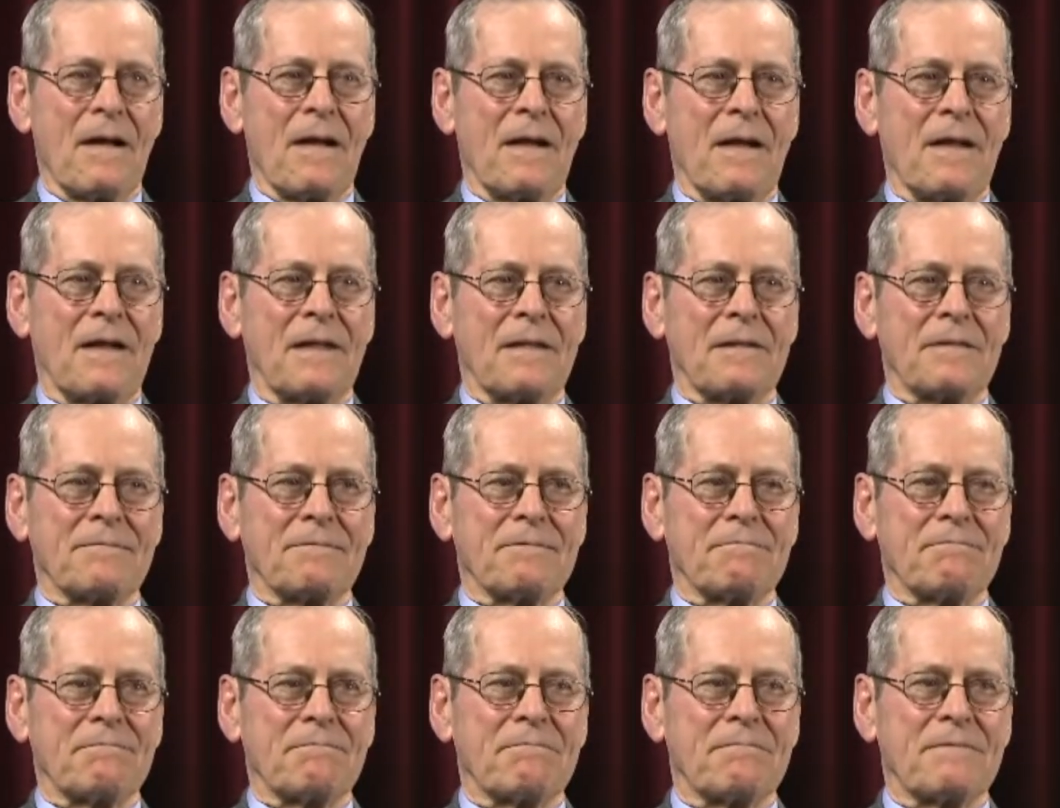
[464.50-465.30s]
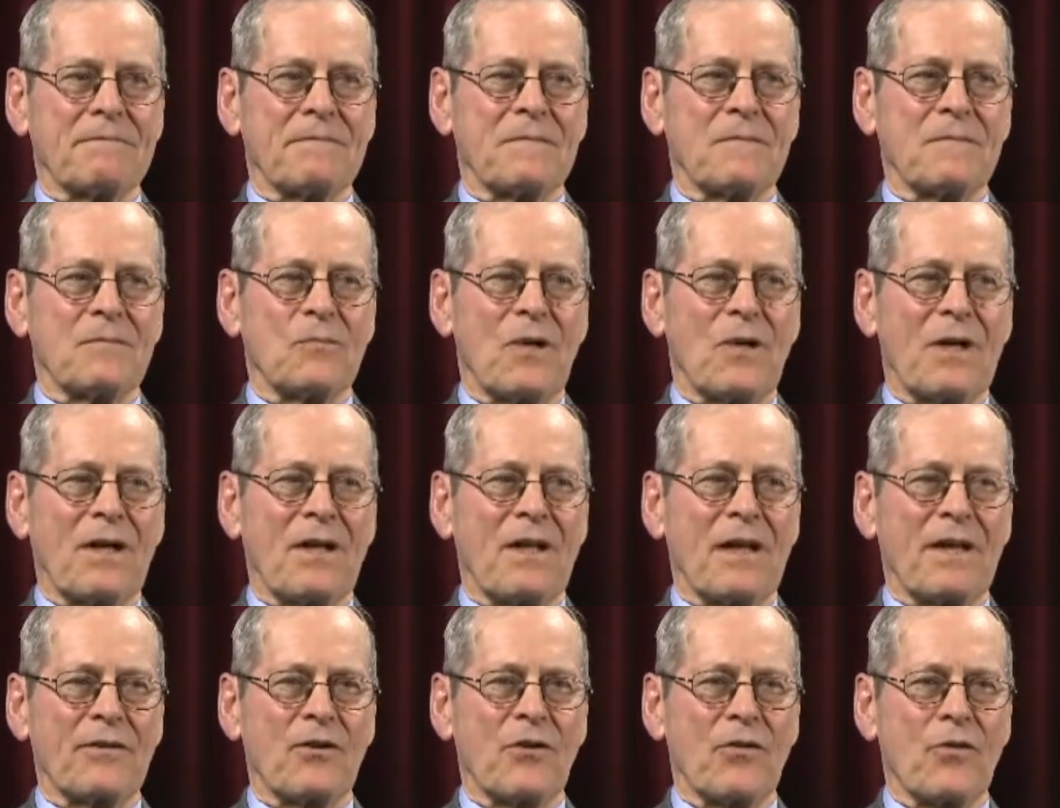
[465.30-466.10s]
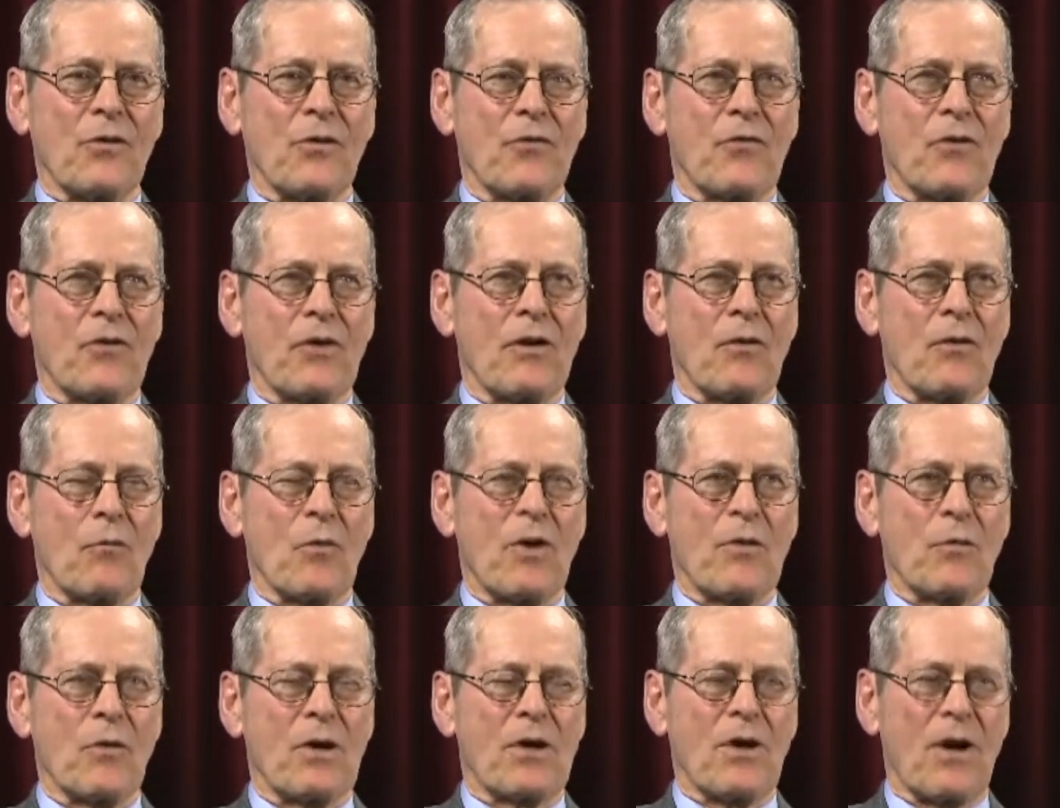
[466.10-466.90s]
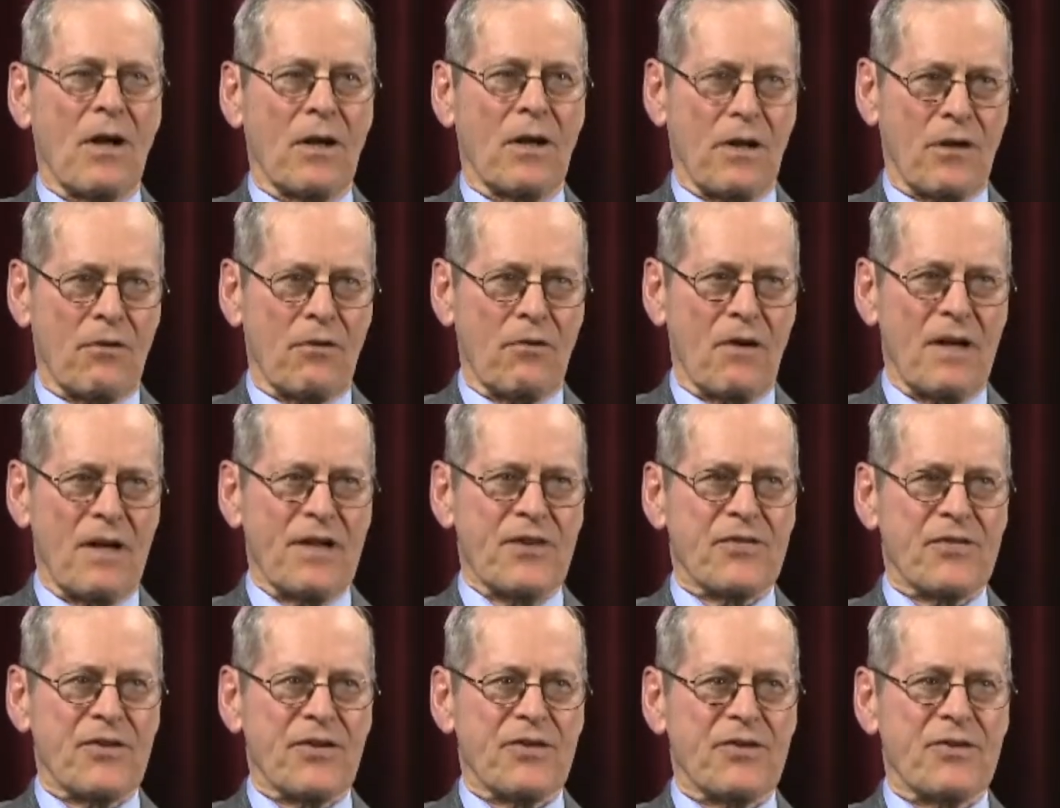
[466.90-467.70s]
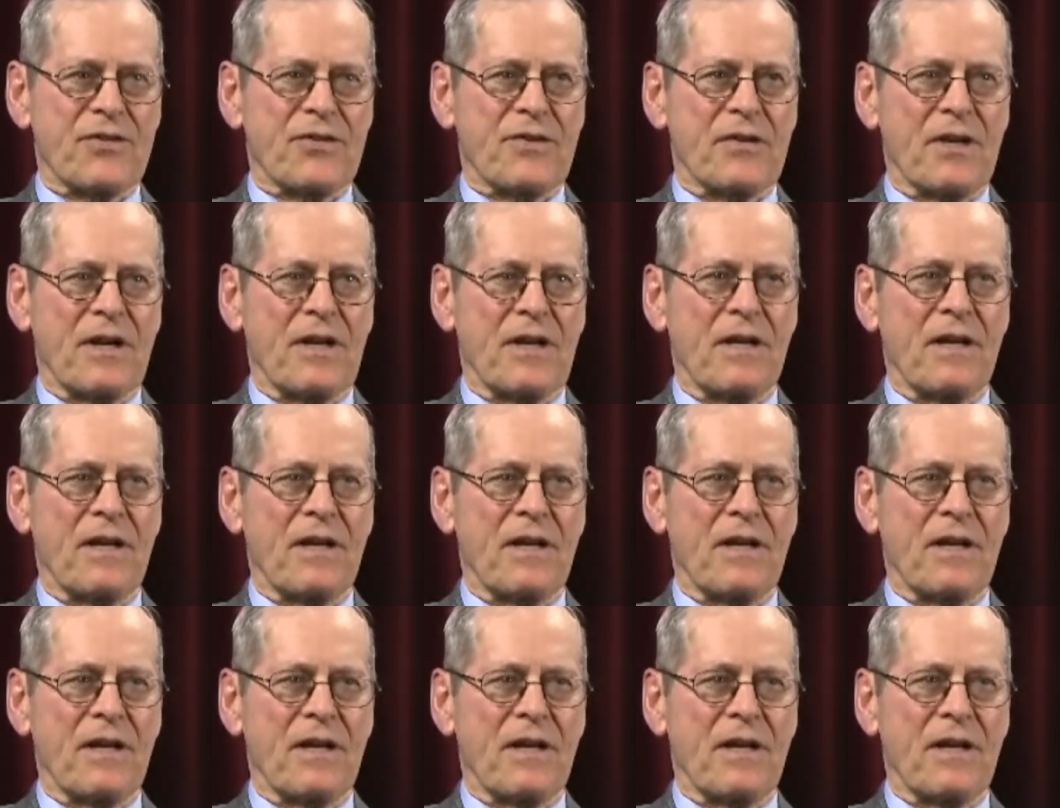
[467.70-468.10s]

Um, well, I don't know if one would call it crisis,